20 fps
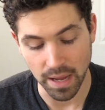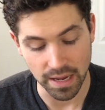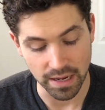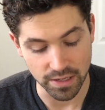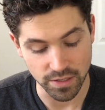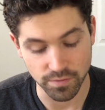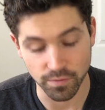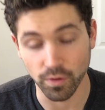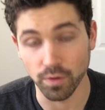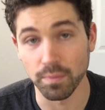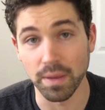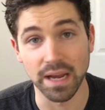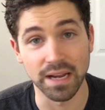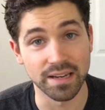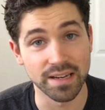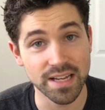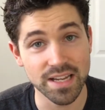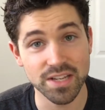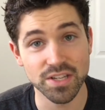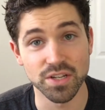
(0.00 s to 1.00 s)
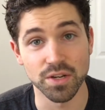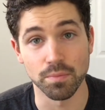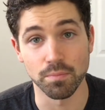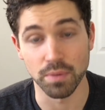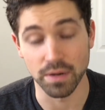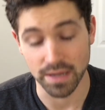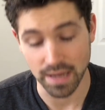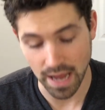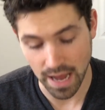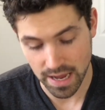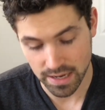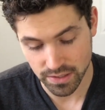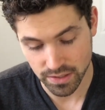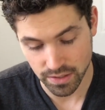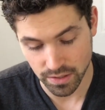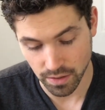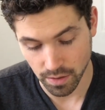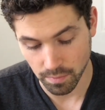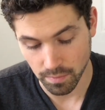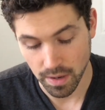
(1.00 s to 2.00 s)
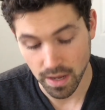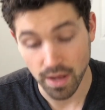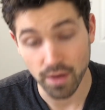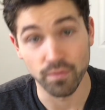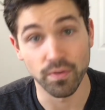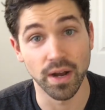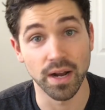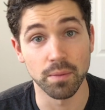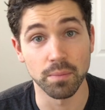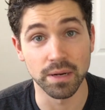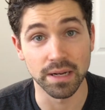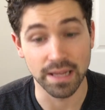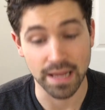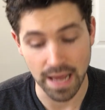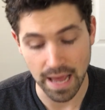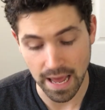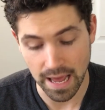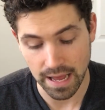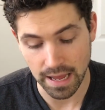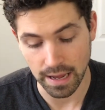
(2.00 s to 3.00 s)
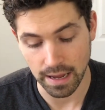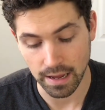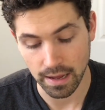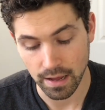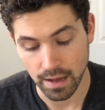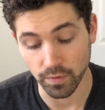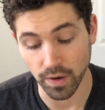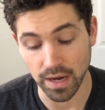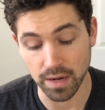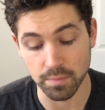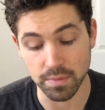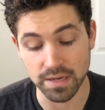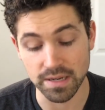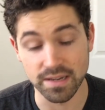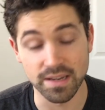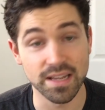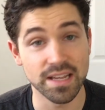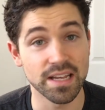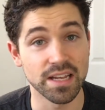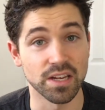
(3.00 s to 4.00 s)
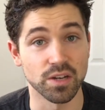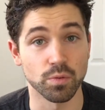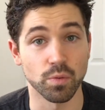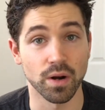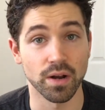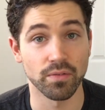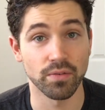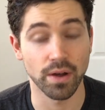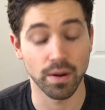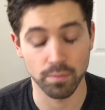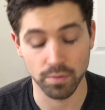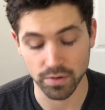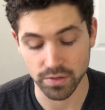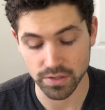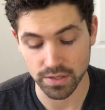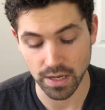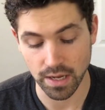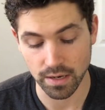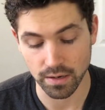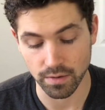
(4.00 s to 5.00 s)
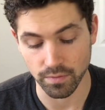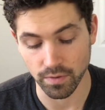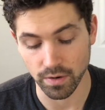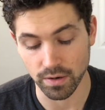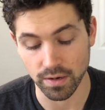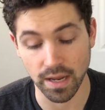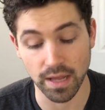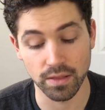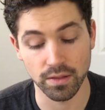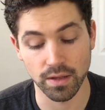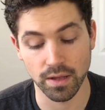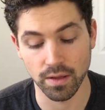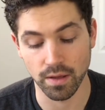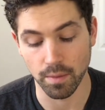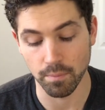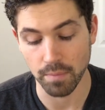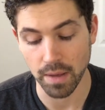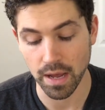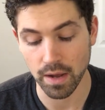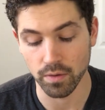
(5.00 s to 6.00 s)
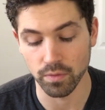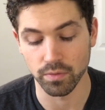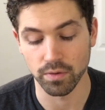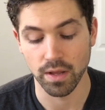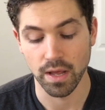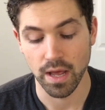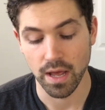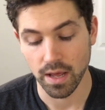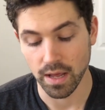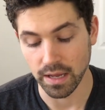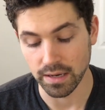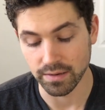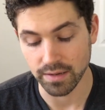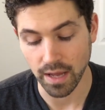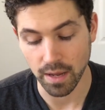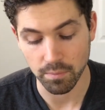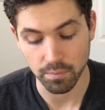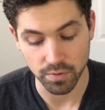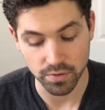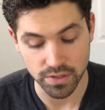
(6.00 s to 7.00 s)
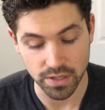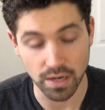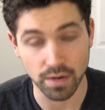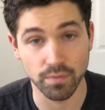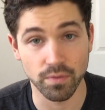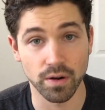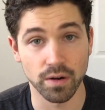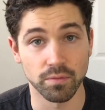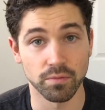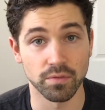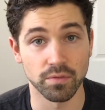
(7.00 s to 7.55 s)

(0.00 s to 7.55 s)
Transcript: It's full of magnesium, potassium, vitamin K, vitamin D, 25% of our daily amount, and 10% of our